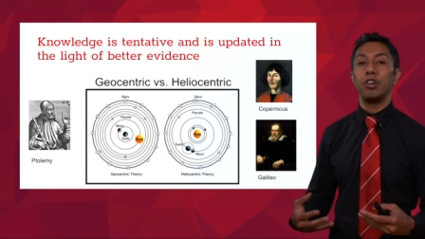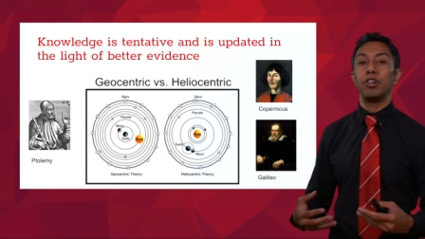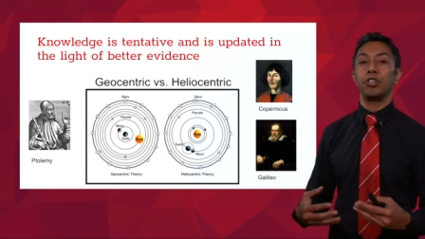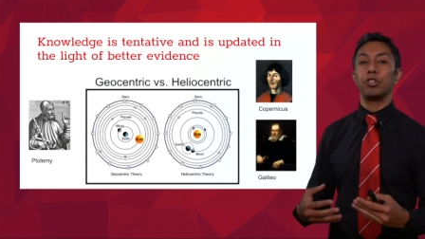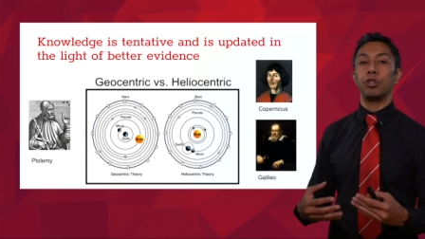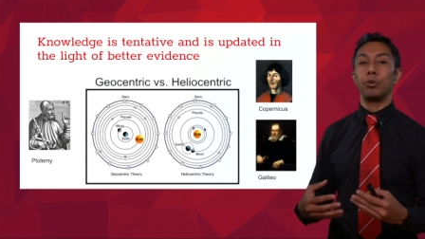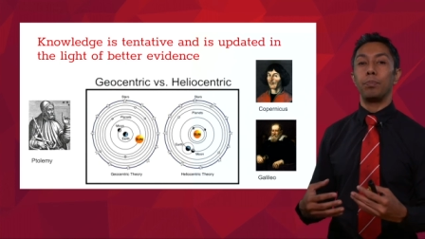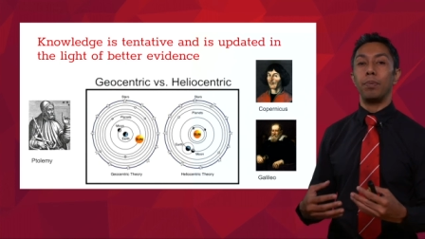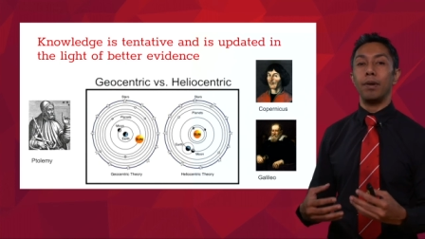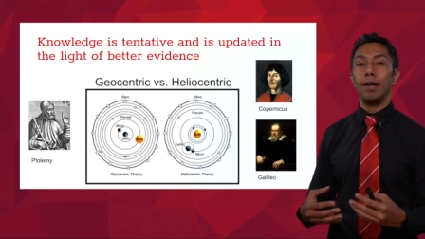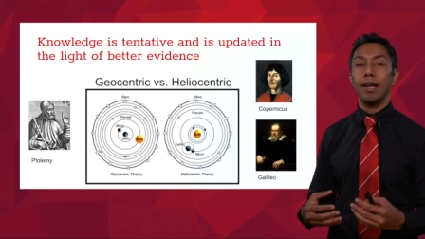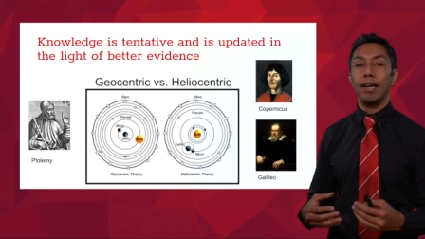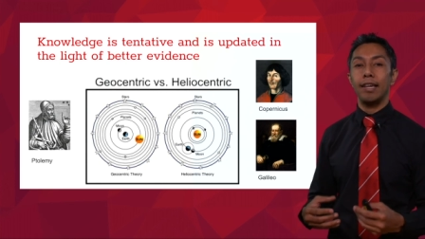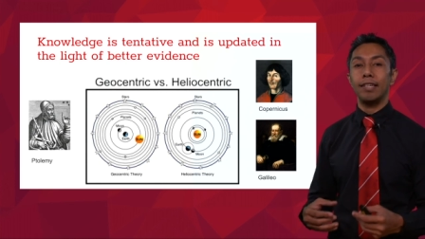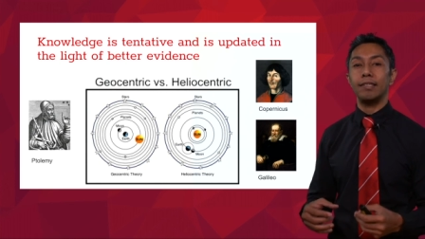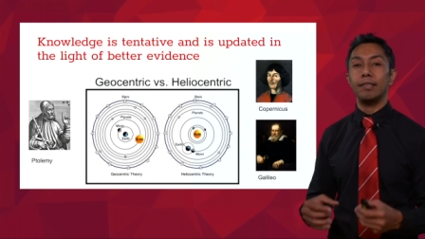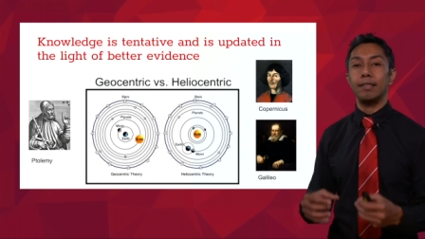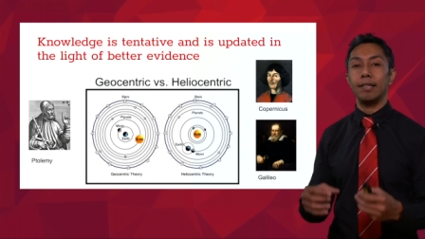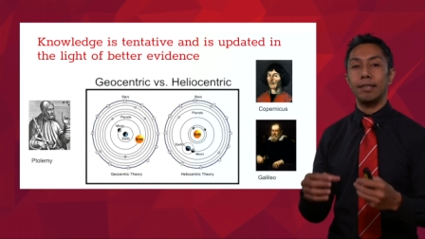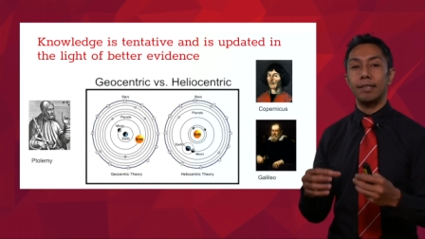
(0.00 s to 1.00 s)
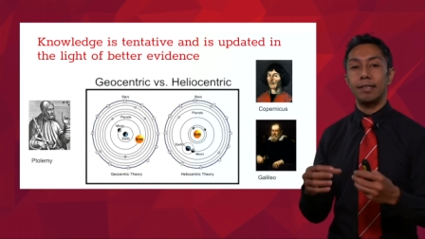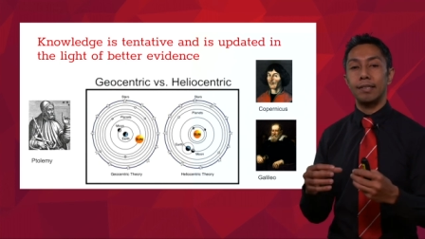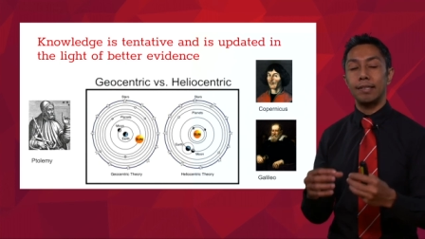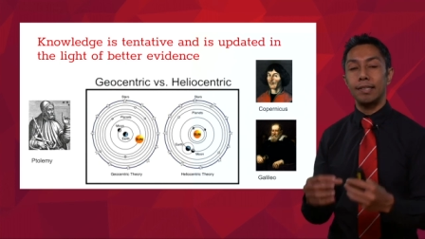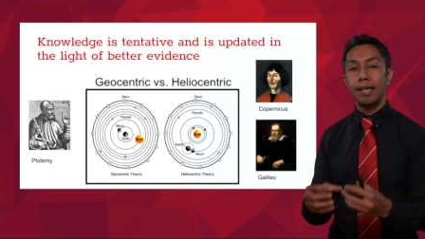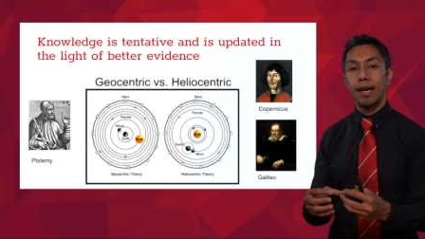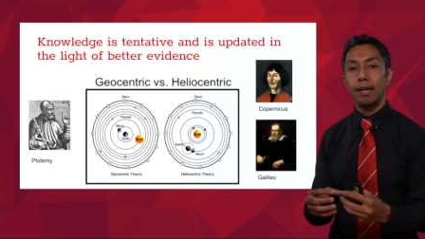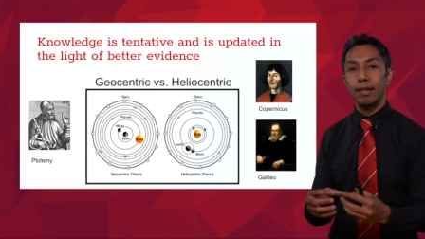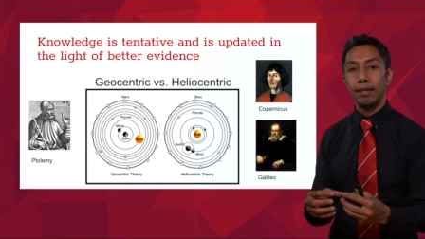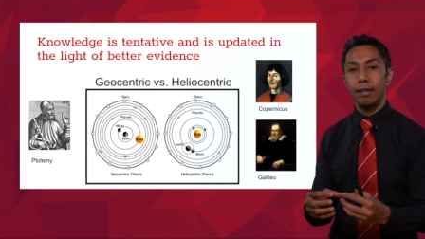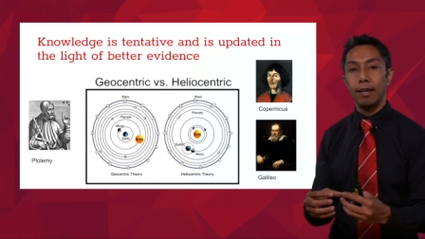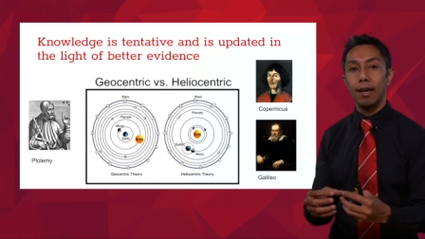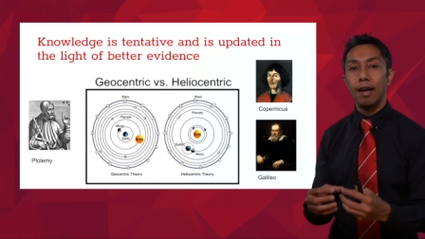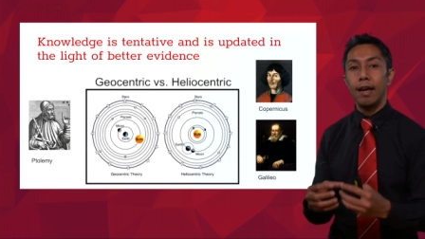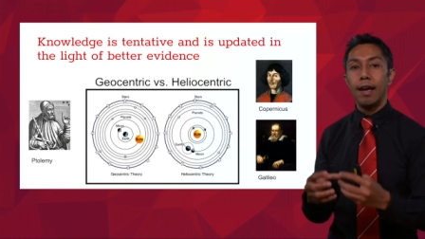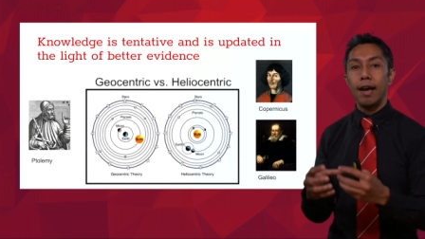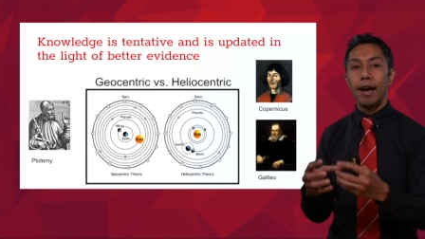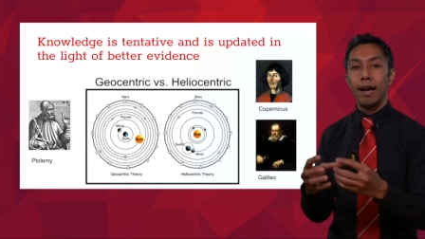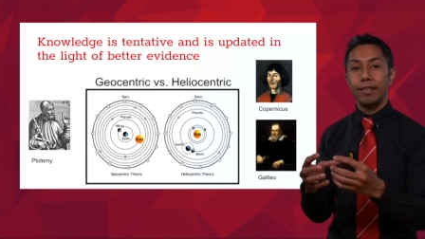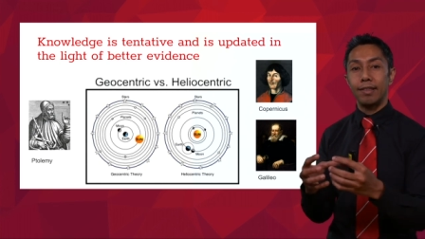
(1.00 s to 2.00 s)
to place the sun
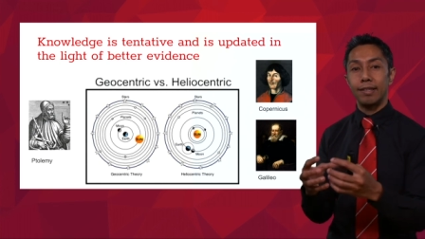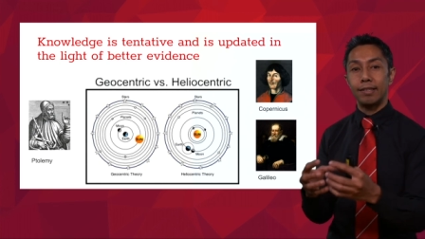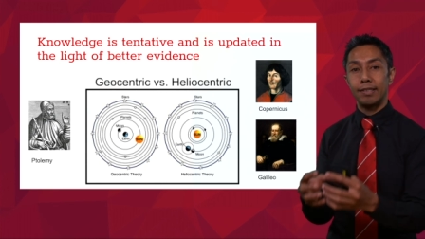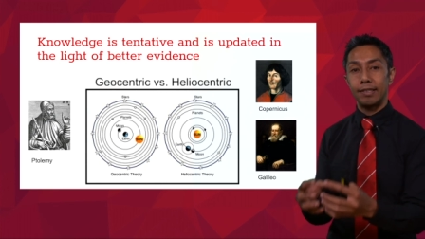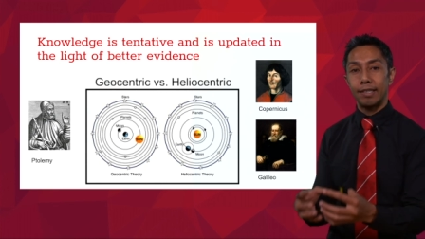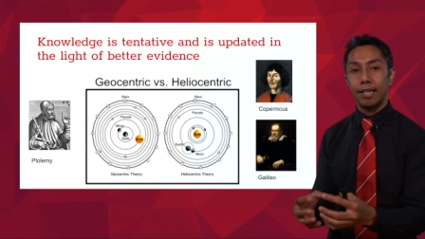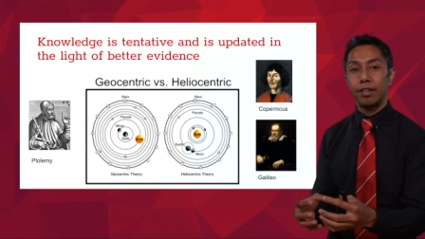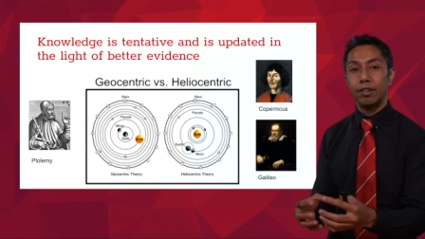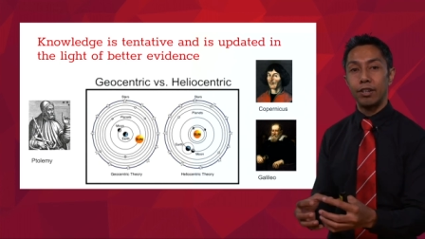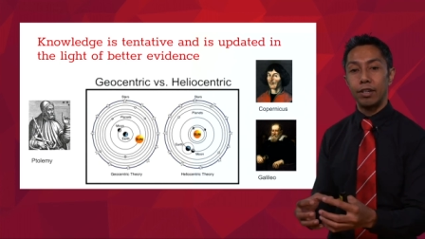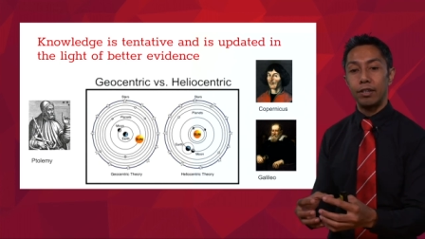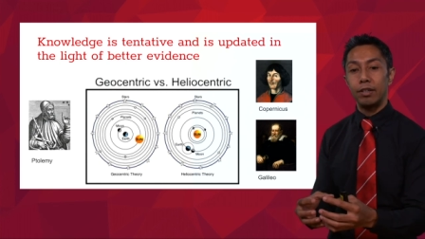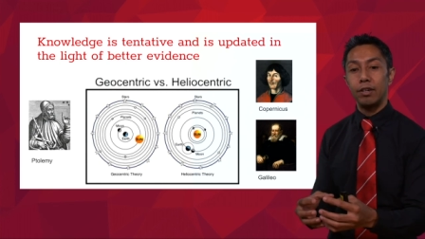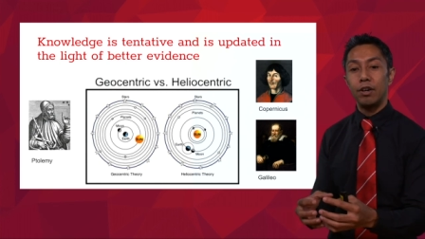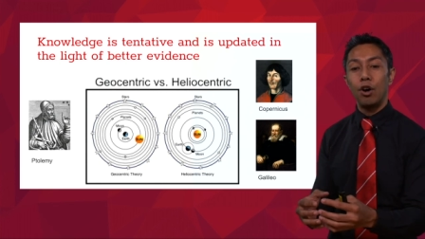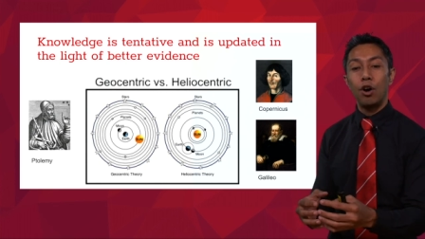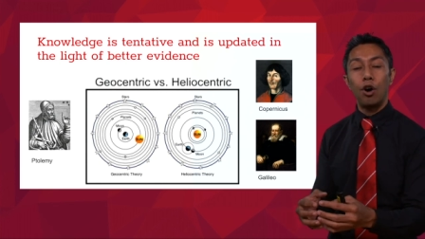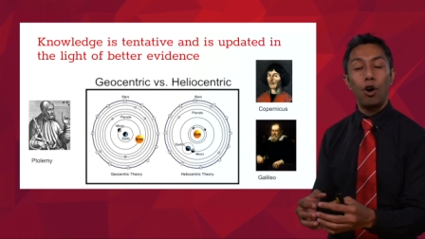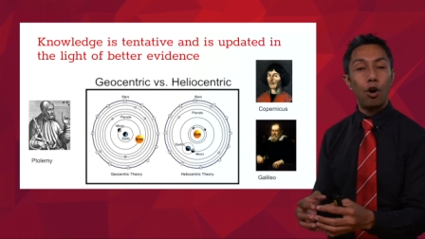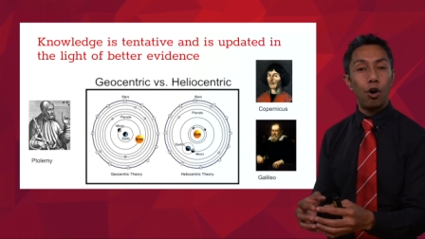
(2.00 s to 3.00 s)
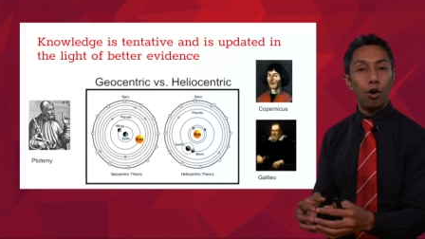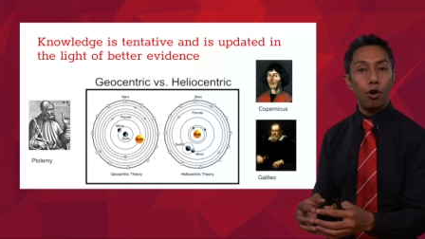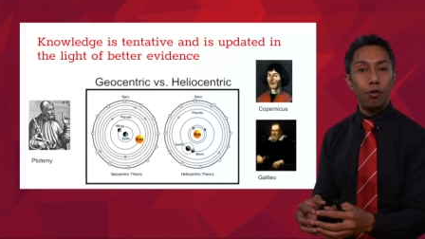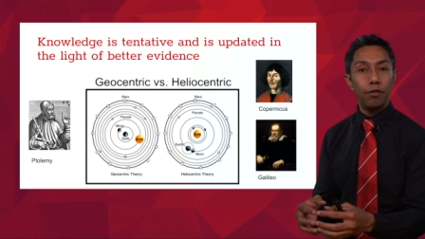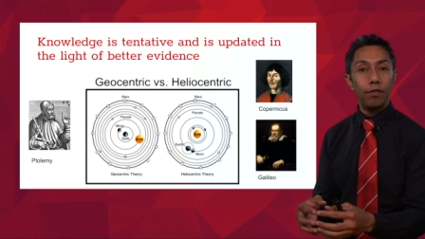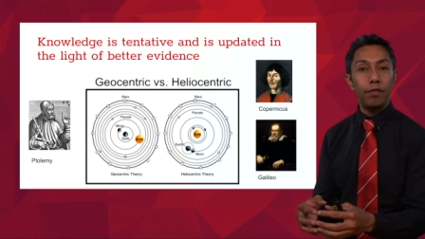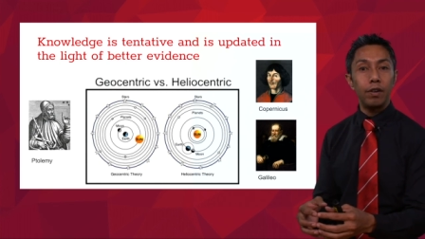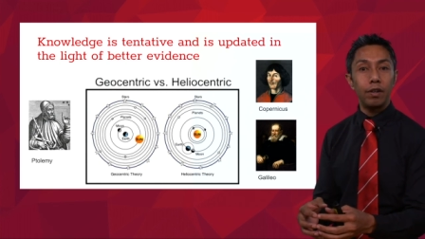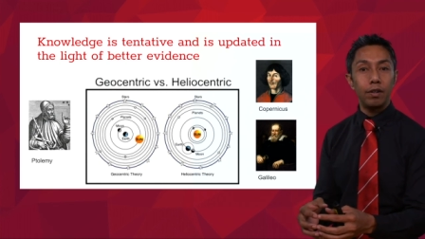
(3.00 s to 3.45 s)
at the center of,